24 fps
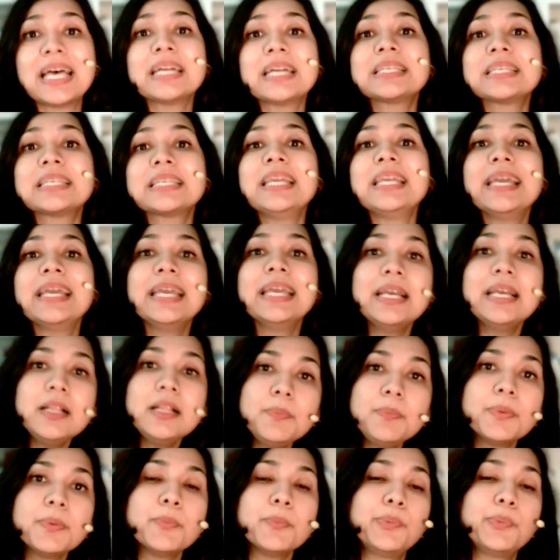that can
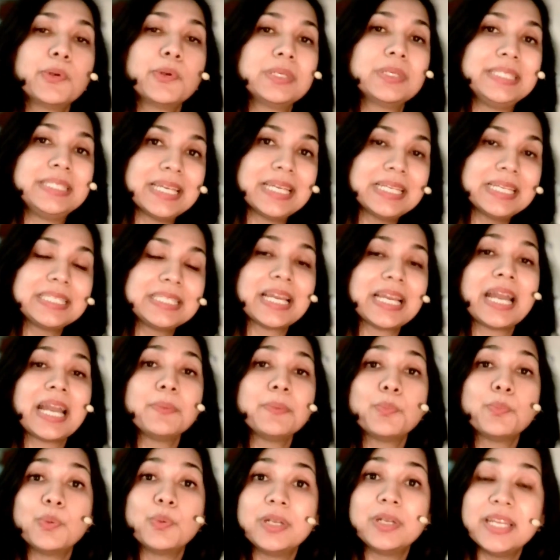help protect
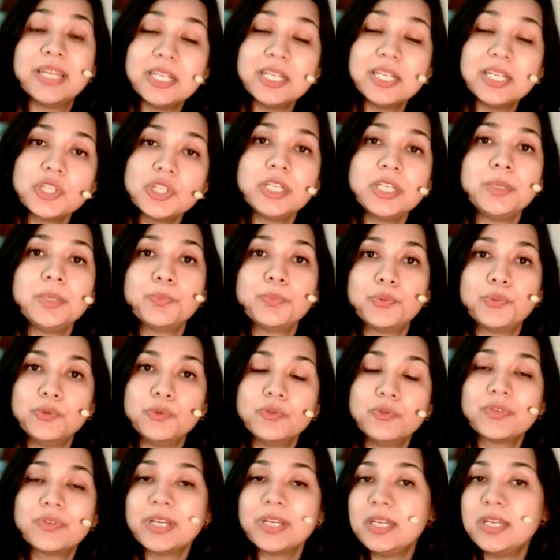and potentially
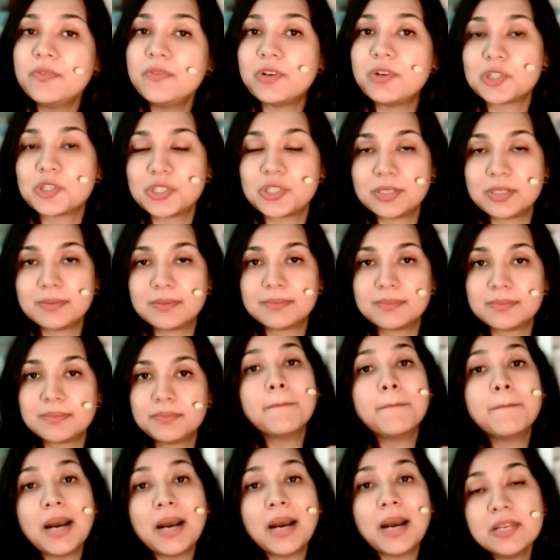improve kidney function.
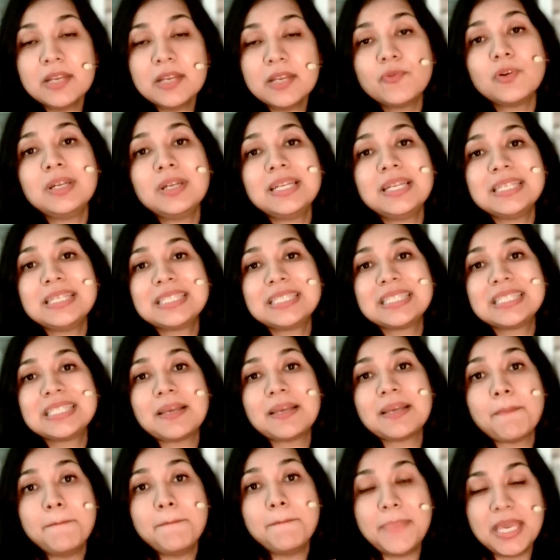
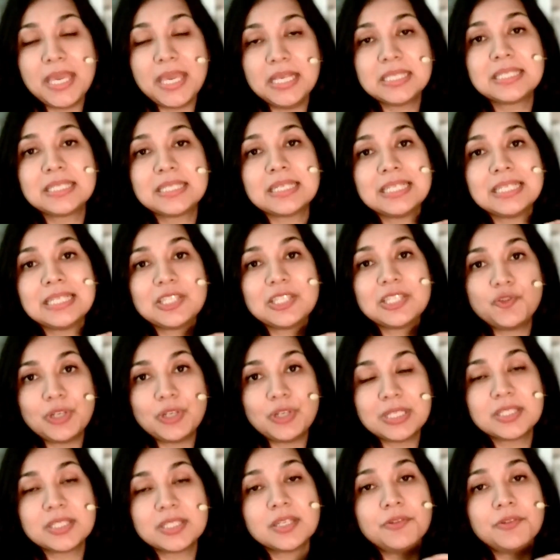Mindfulness-based
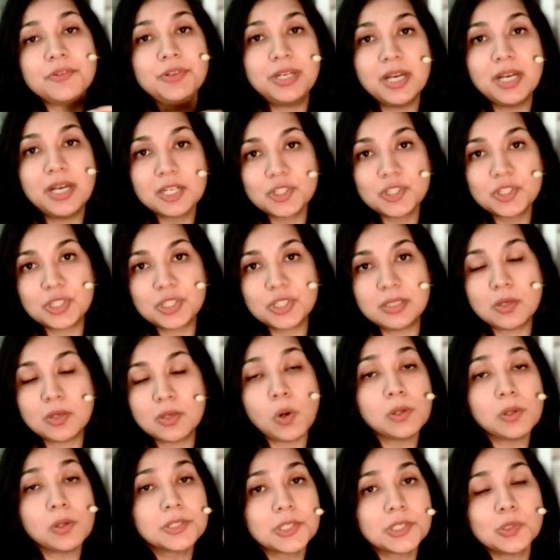stress reduction,
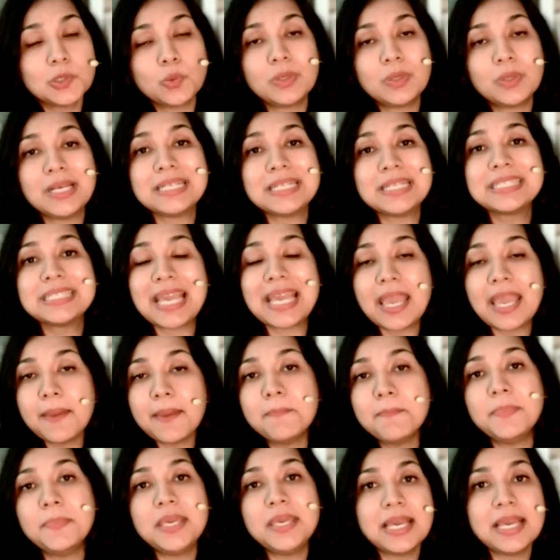also known as
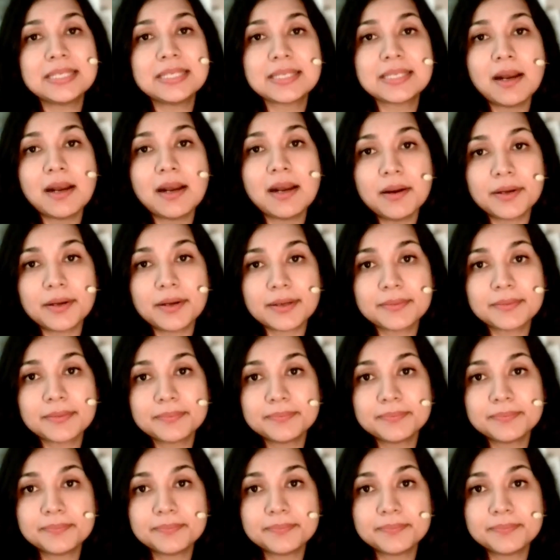M B S R,